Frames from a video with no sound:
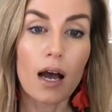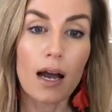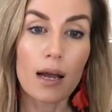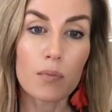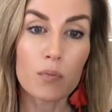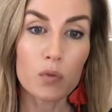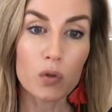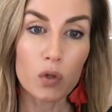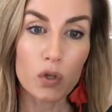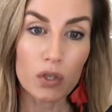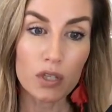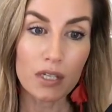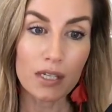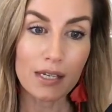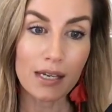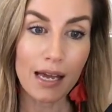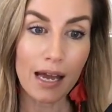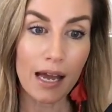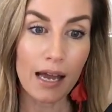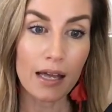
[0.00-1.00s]
I'm
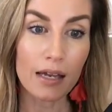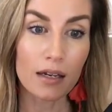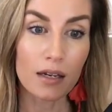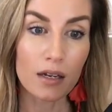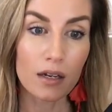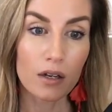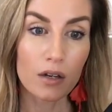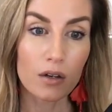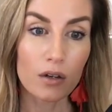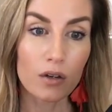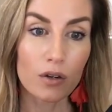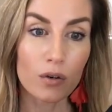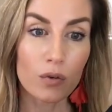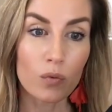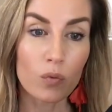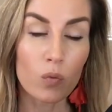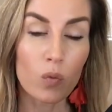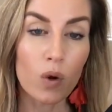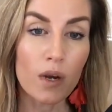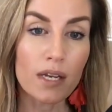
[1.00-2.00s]
looking at
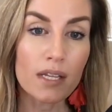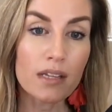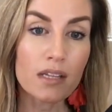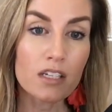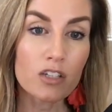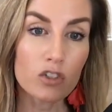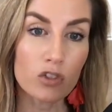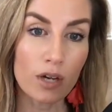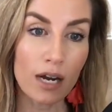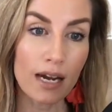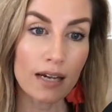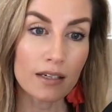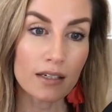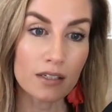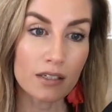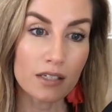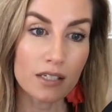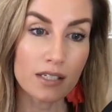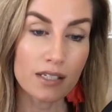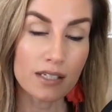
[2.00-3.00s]
what did the
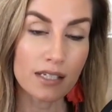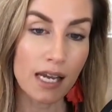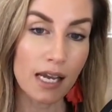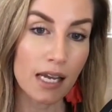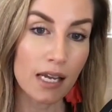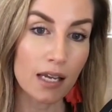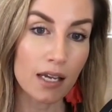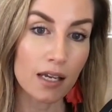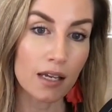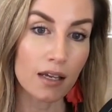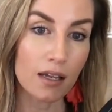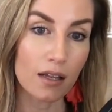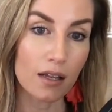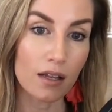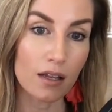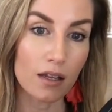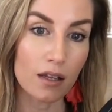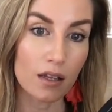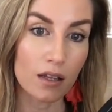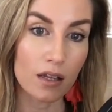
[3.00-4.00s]
tracker say
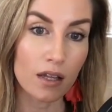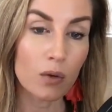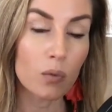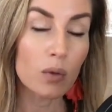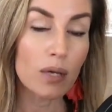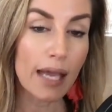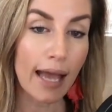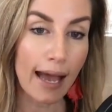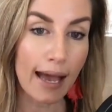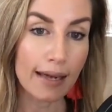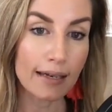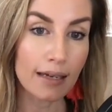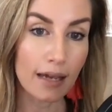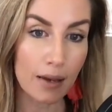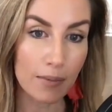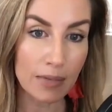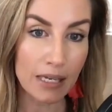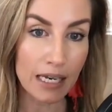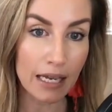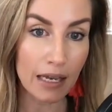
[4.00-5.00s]
that we had
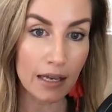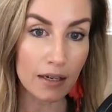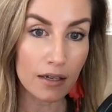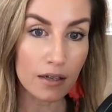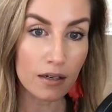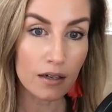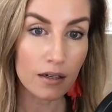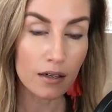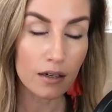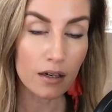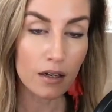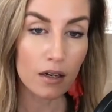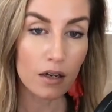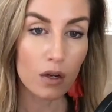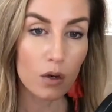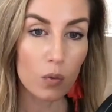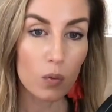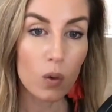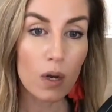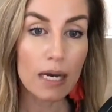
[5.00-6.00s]
coming in?
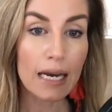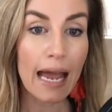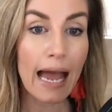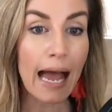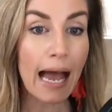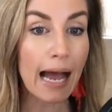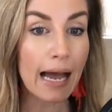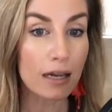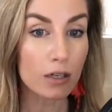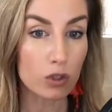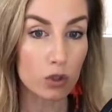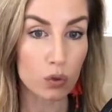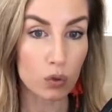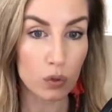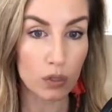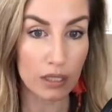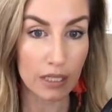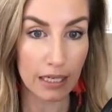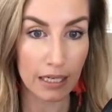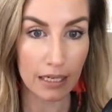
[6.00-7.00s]
What
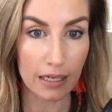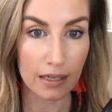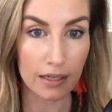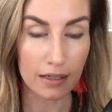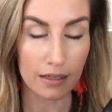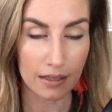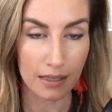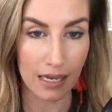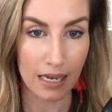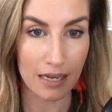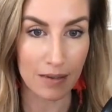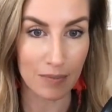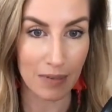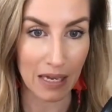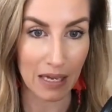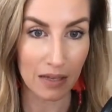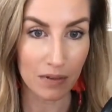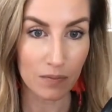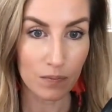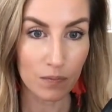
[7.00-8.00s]
actually came
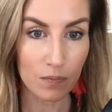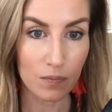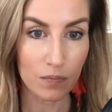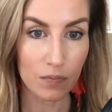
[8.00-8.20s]
in?